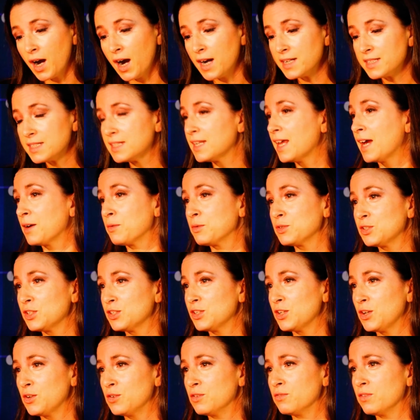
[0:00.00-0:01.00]
I did
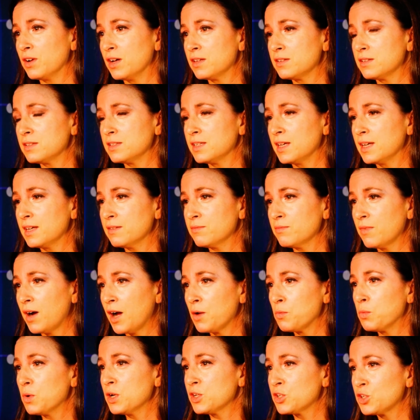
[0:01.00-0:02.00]
languages at university.
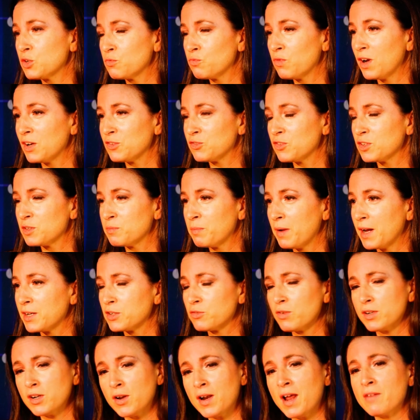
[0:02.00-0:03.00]
I wish in
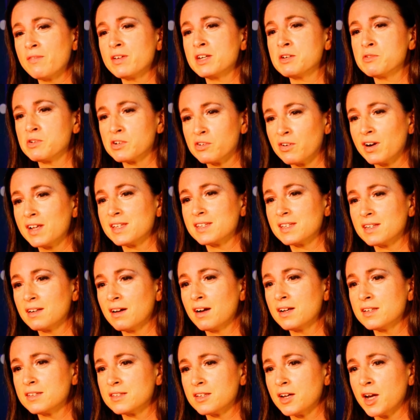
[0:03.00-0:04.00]
retrospect, I don't have any regrets in
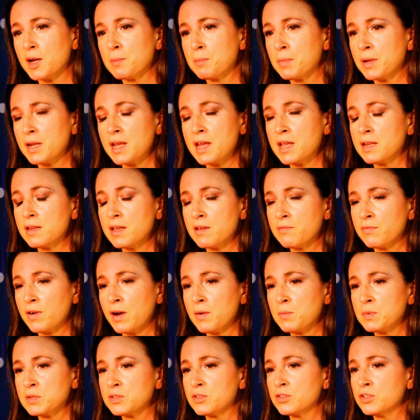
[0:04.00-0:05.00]
hindsight, but if
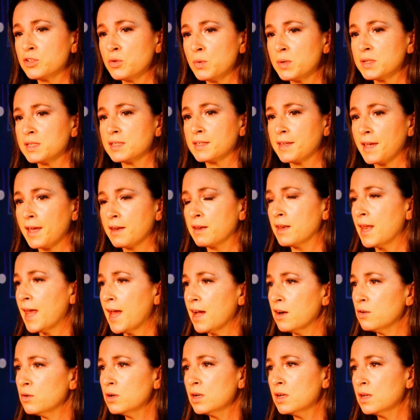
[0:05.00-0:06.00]
I was to do it again
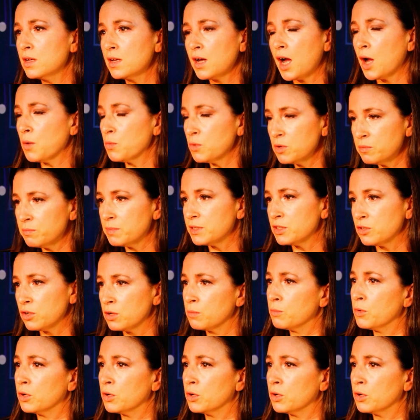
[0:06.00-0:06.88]
now, I wouldn't be doing